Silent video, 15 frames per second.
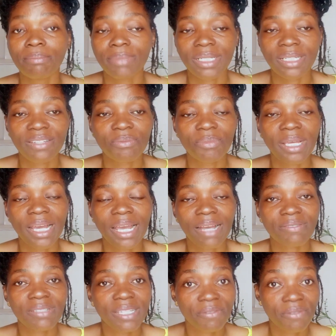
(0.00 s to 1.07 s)
believe me, I
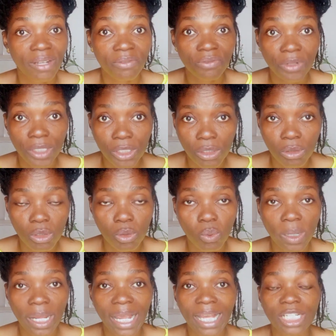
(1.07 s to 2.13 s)
have several videos
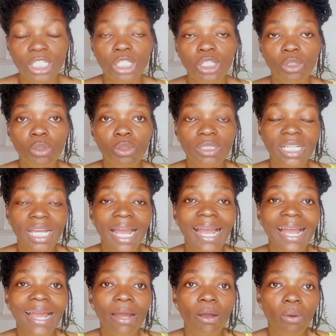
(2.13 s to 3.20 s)
where I showed
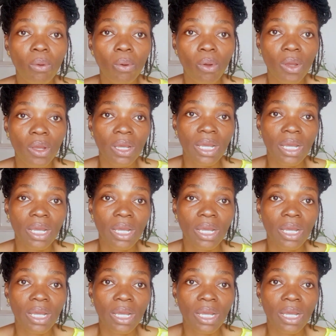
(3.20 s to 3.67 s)
how